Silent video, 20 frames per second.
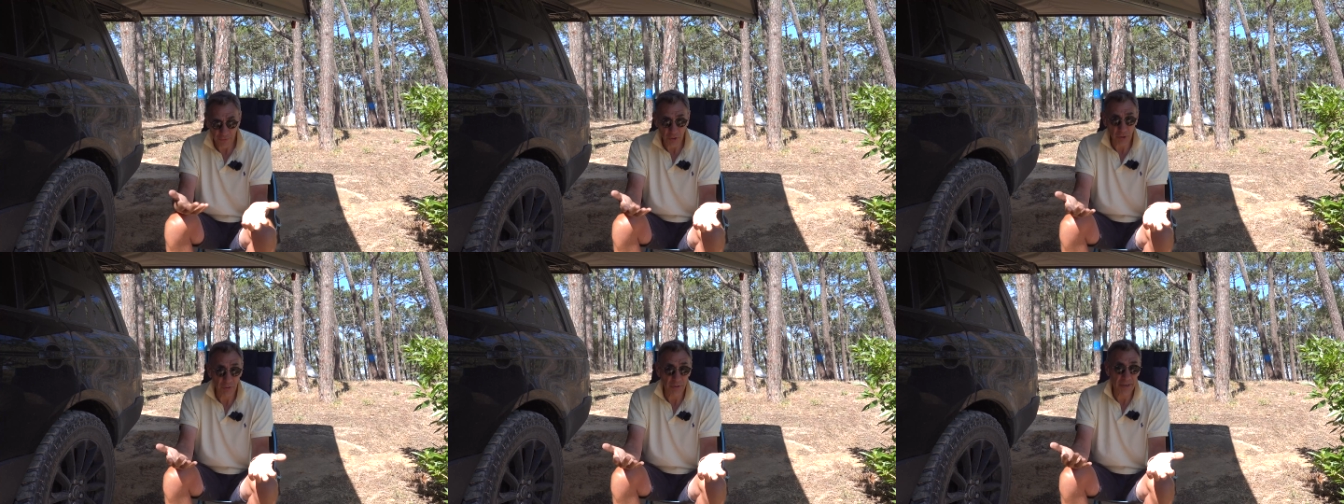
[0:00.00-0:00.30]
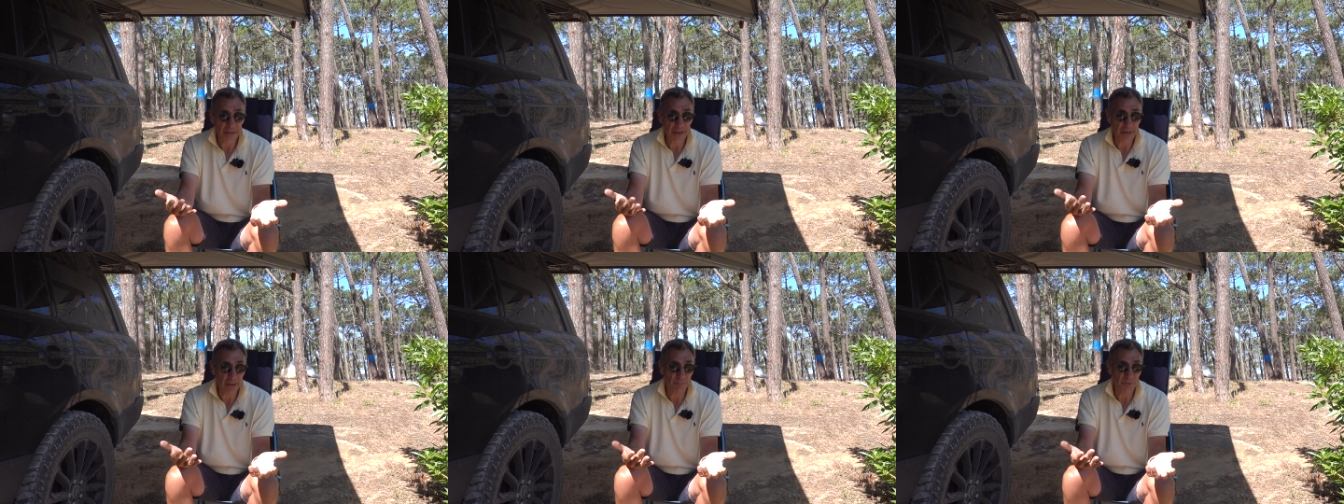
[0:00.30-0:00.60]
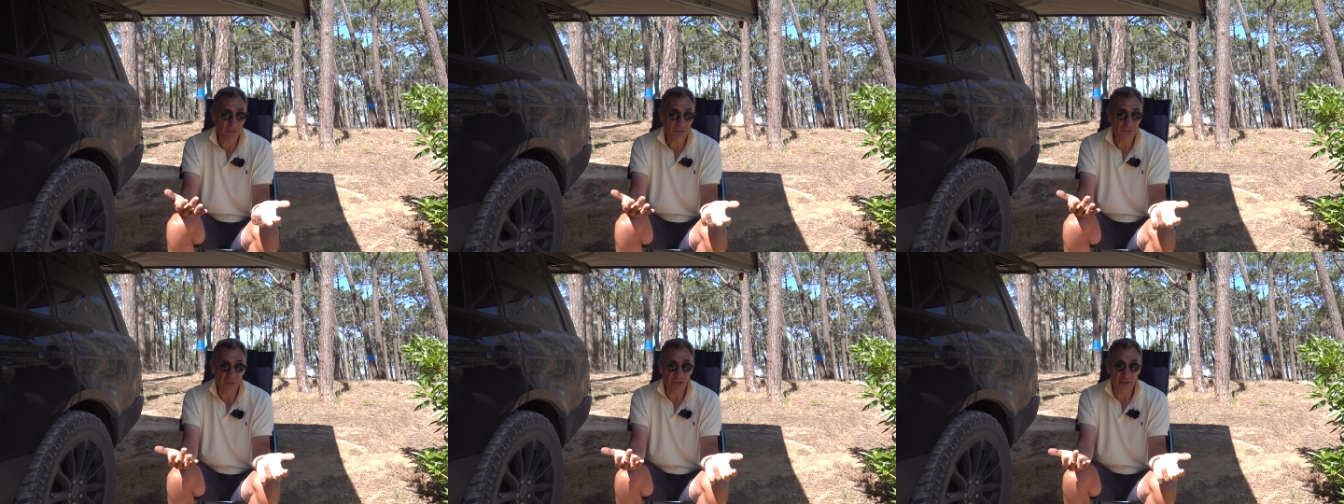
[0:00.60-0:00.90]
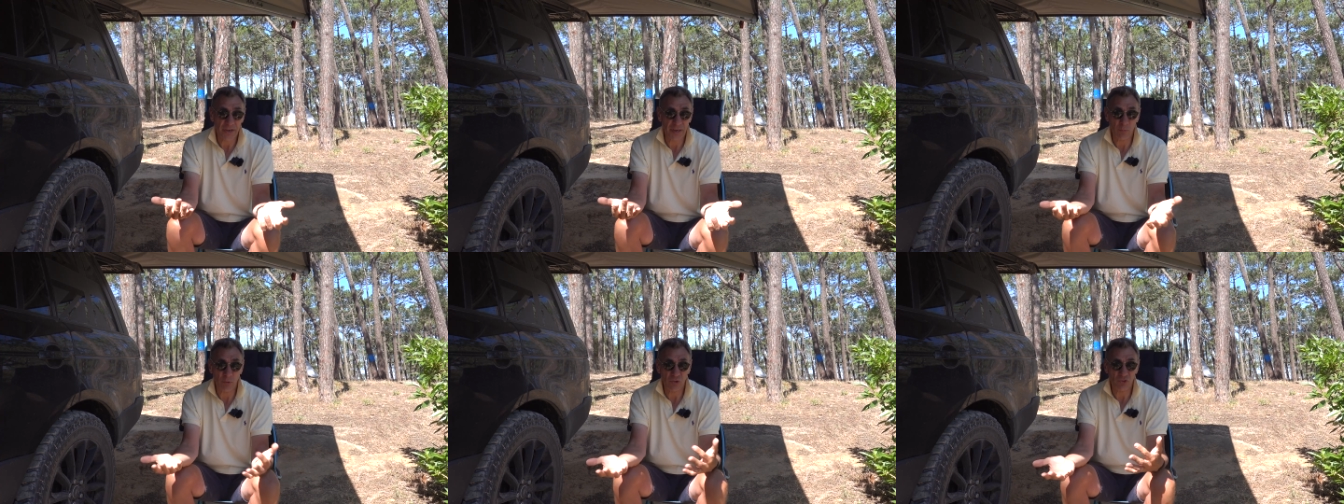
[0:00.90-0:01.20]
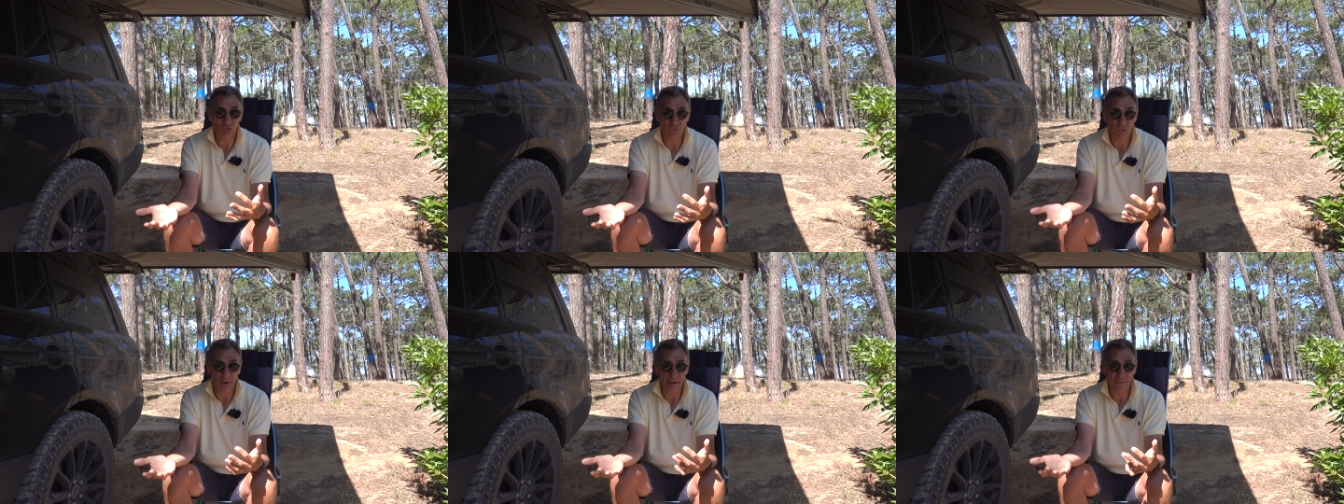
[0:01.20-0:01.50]
you need help deciding
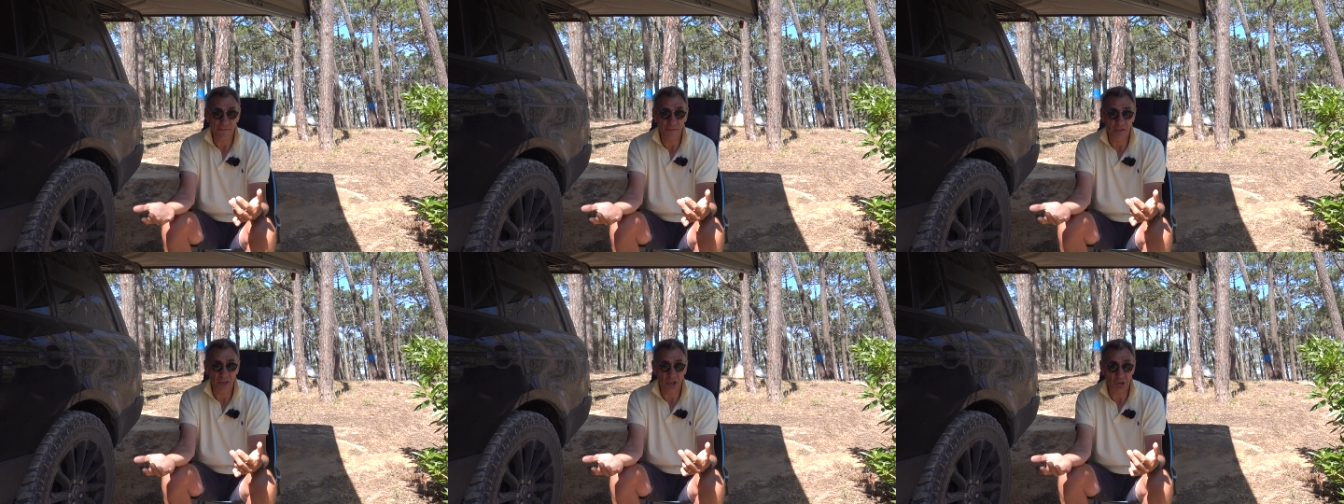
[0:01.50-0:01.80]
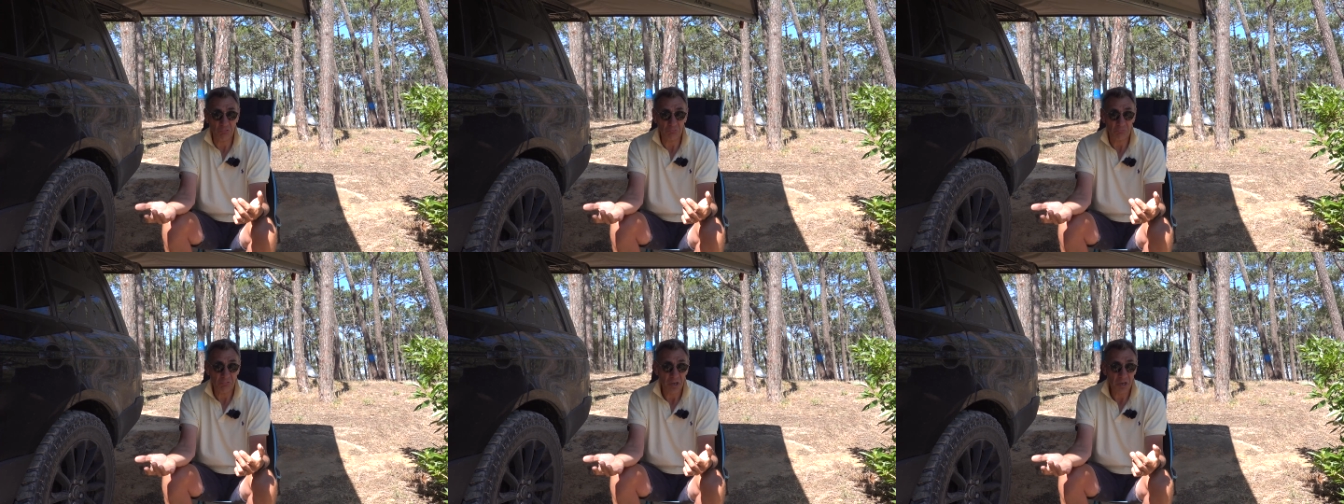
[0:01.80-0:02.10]
what's right for you,